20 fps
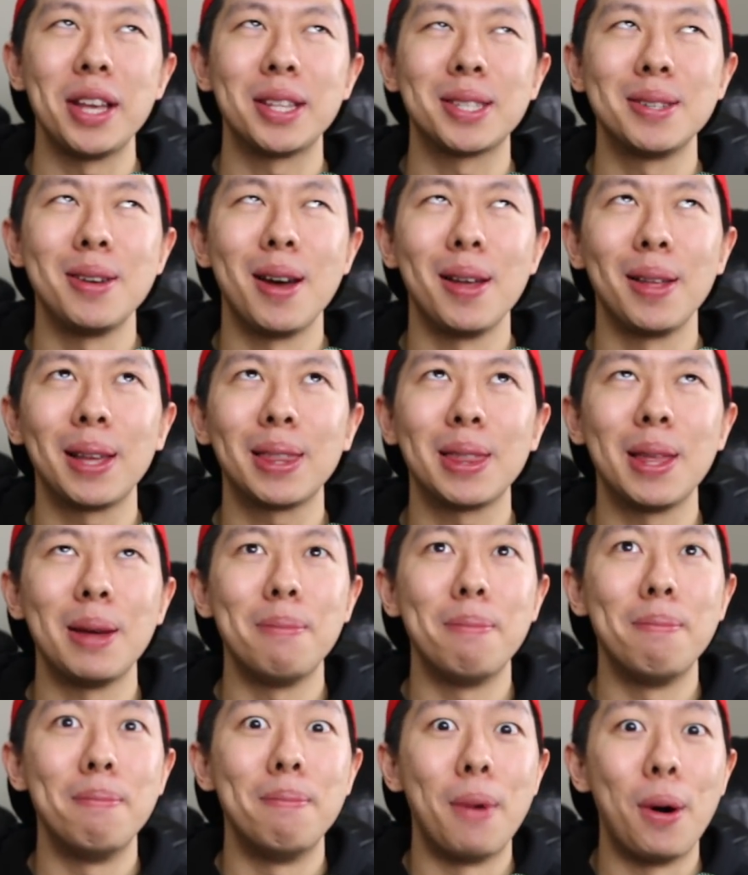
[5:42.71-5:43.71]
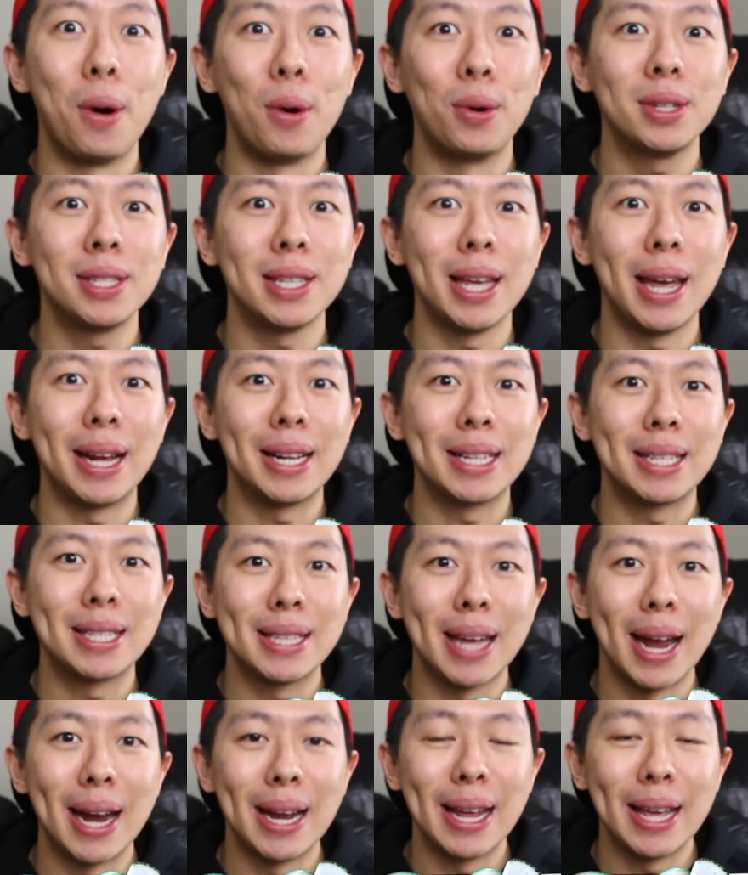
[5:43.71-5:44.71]
It's not like the most
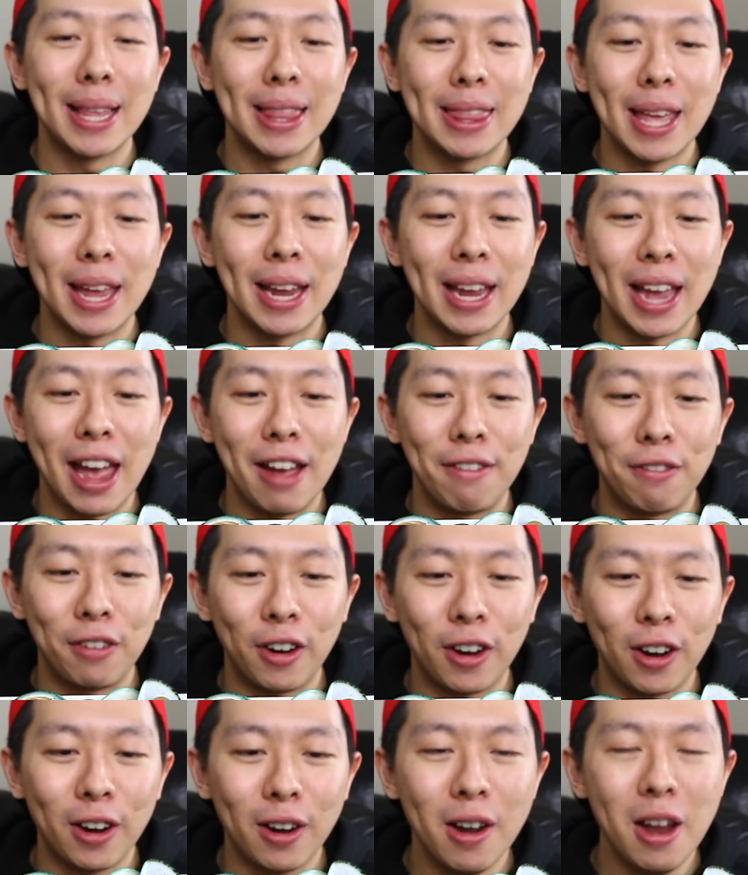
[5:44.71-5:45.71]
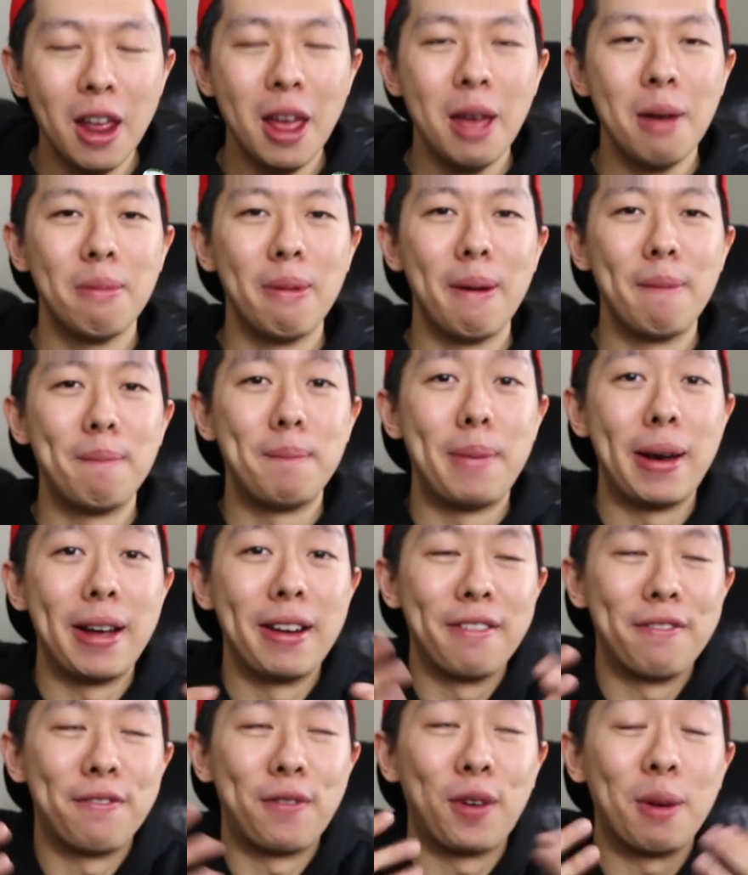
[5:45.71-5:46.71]
exciting thing ever,
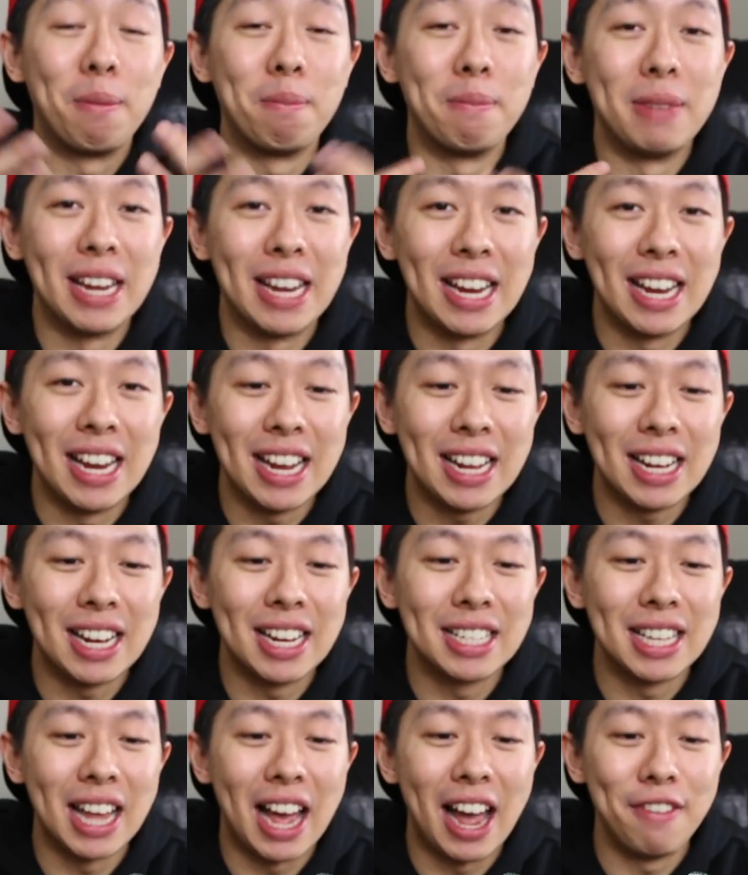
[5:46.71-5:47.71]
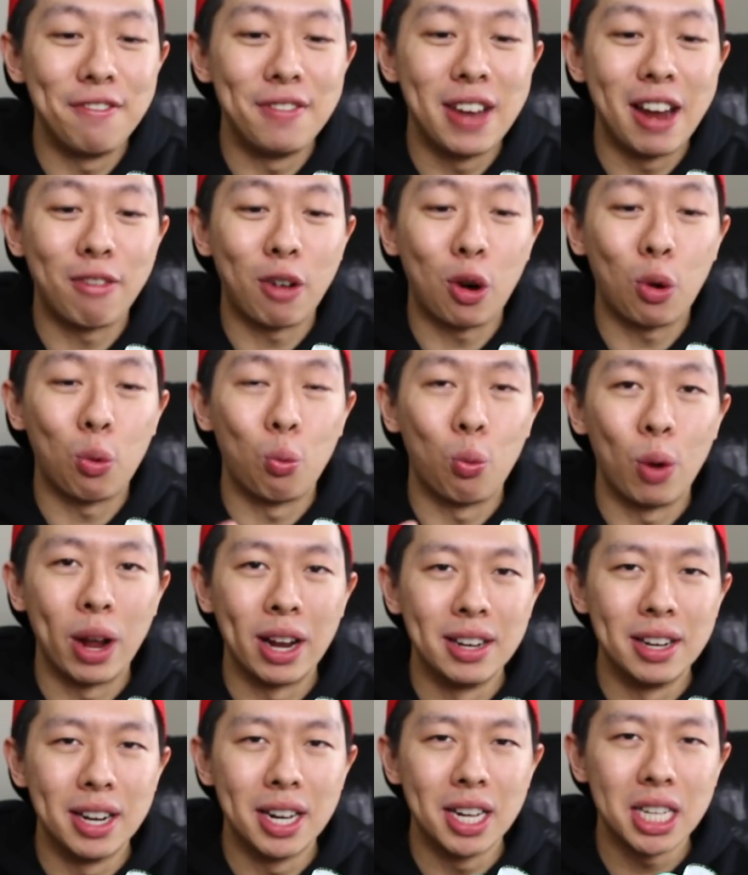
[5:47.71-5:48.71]
but for me, because I've never
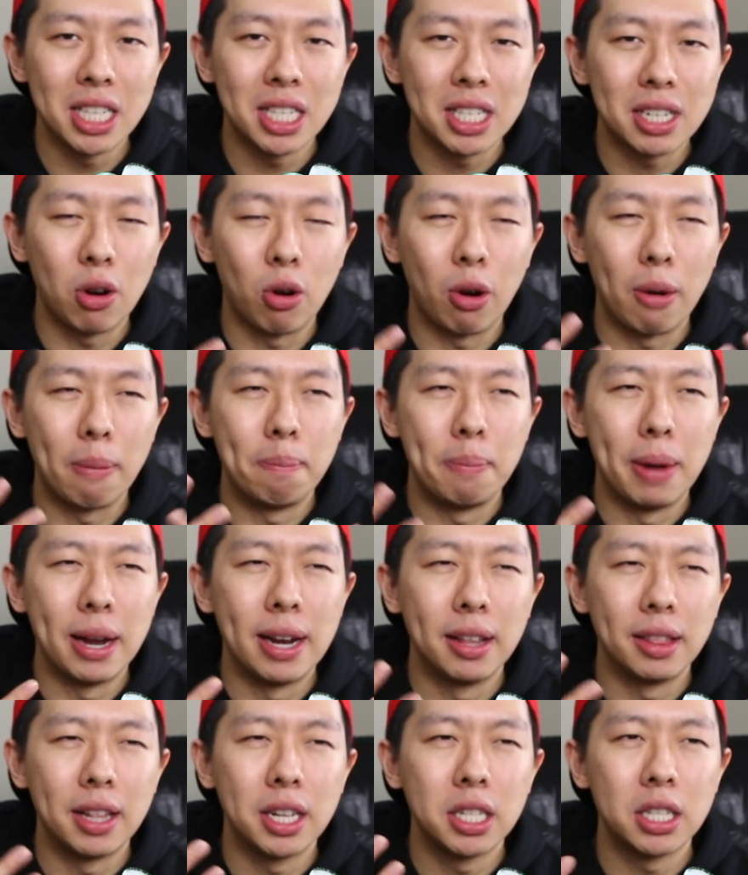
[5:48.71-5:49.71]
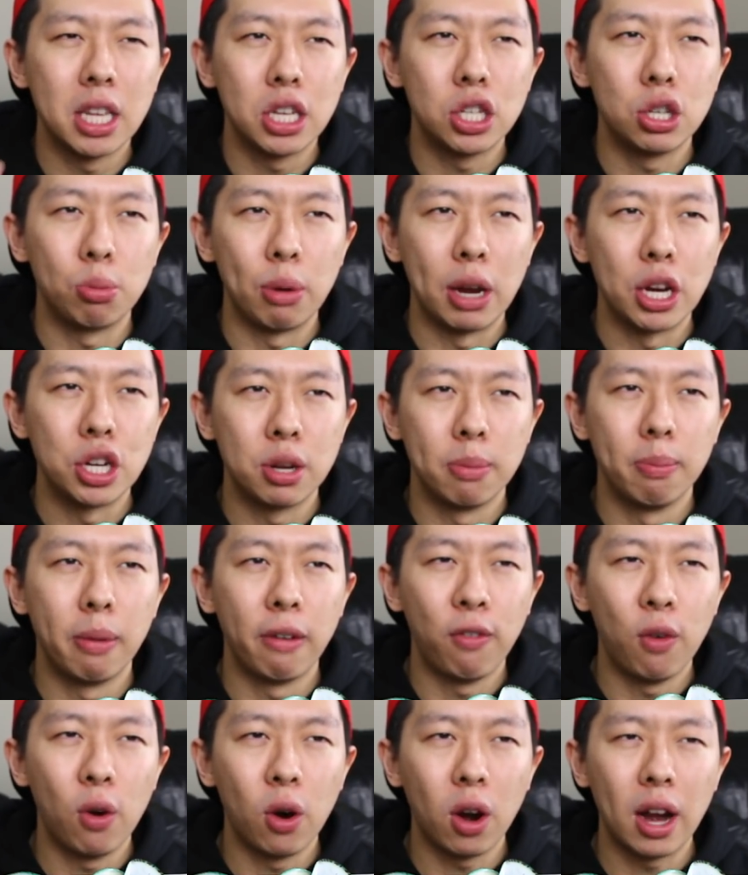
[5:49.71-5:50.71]
witnessed or been in this situation
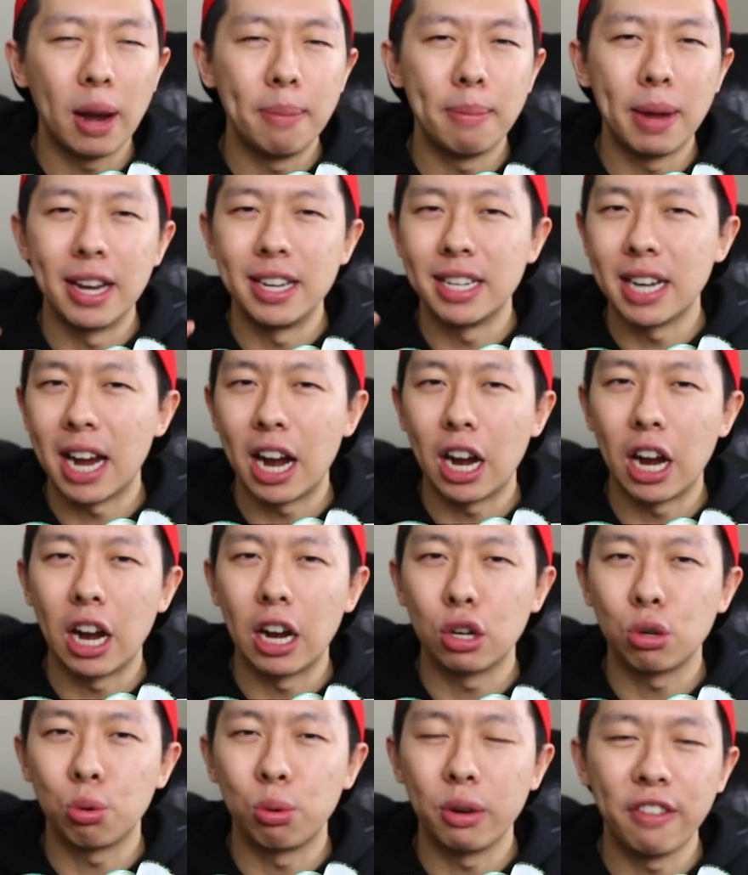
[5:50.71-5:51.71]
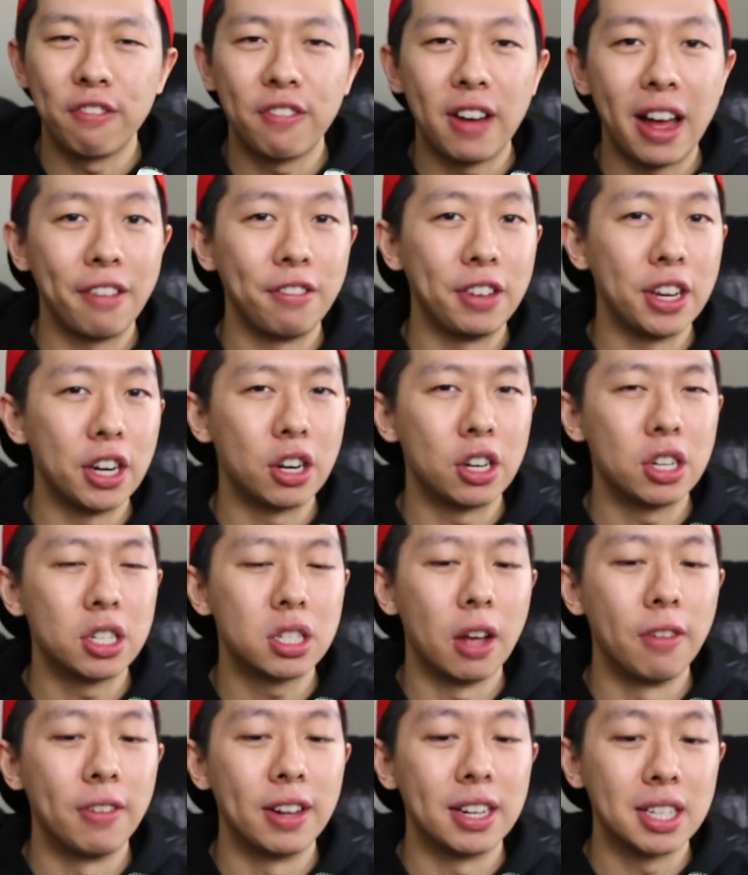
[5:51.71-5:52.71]
before in my entire 25
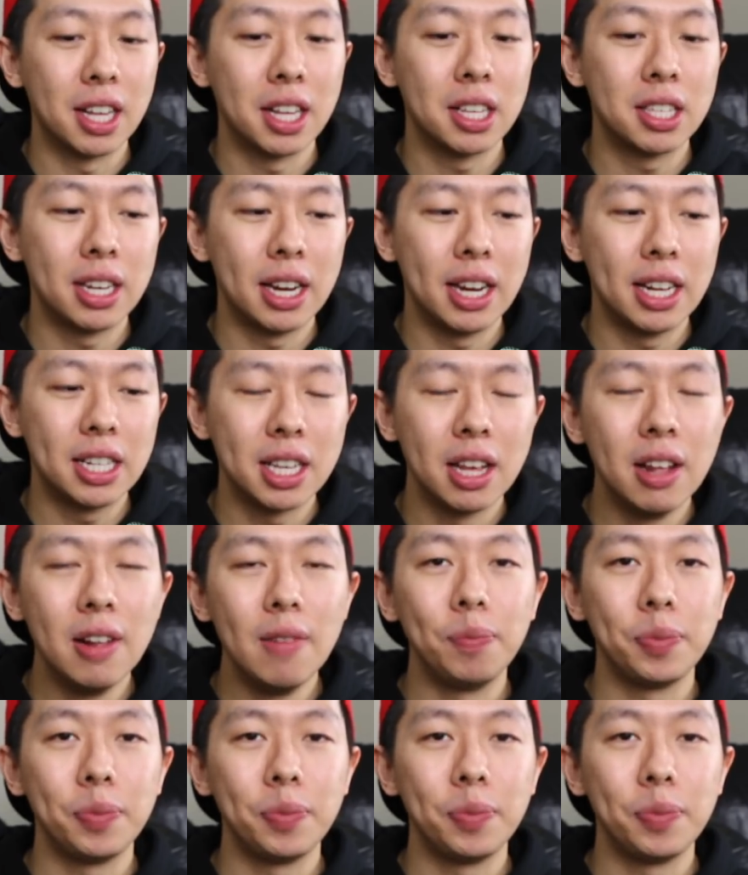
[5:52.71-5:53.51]
years of existence,